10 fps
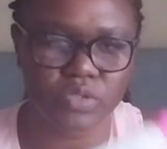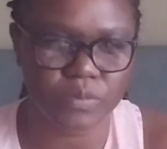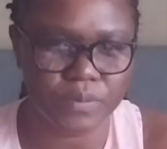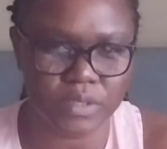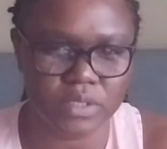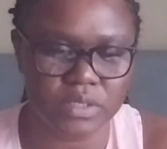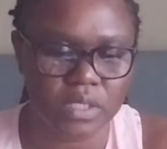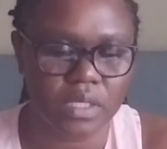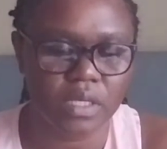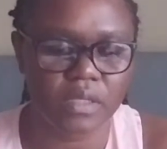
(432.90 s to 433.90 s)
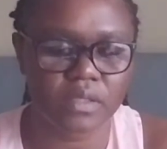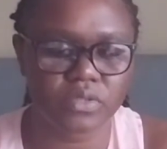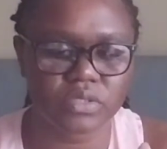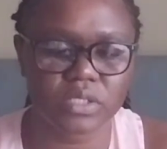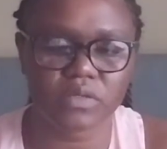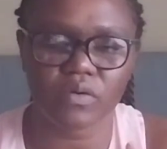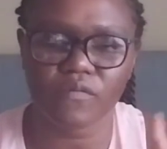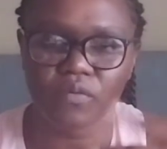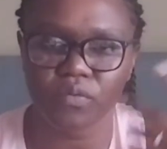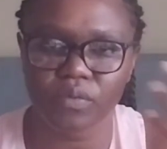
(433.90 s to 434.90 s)
the beach, and then you take off
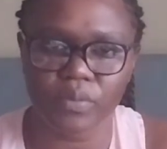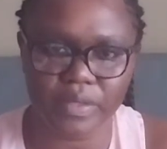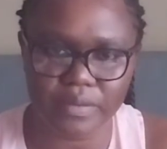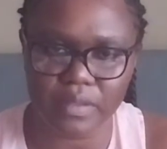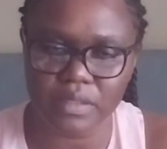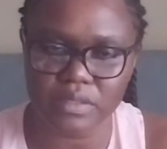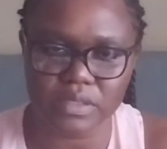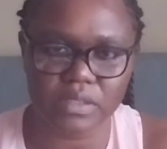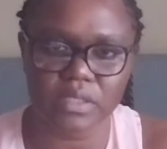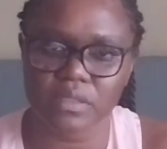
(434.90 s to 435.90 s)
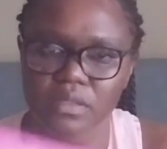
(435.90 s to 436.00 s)
all the wet things and then